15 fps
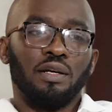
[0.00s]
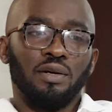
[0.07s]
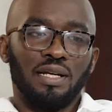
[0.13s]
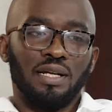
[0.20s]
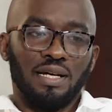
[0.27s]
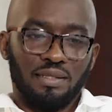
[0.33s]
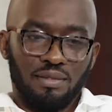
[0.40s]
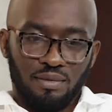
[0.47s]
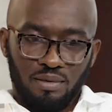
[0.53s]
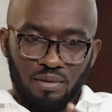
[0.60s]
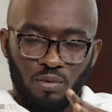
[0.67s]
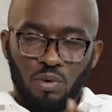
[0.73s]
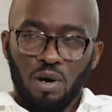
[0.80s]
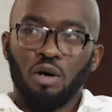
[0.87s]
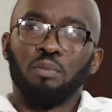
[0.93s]
Looking at
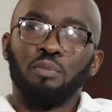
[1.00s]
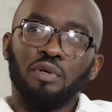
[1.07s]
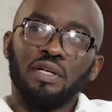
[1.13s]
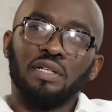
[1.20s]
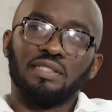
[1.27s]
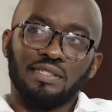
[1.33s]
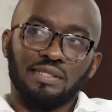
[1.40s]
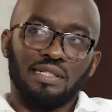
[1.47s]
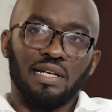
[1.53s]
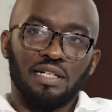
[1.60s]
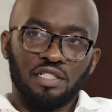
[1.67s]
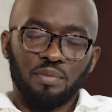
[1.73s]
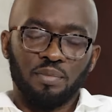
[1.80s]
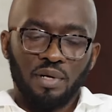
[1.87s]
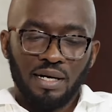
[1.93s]
Wild Braids as an
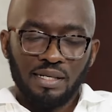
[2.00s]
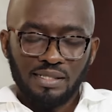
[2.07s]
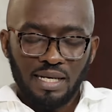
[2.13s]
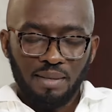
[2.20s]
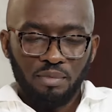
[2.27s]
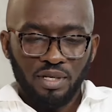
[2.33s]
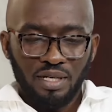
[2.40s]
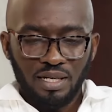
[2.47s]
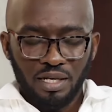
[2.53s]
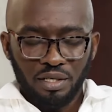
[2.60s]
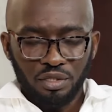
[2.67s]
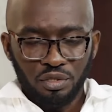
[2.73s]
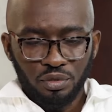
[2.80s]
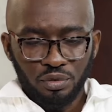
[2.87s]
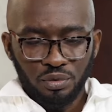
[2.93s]
enterprise, I'm looking at
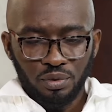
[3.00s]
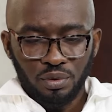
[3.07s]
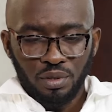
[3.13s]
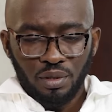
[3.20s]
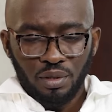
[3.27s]
you.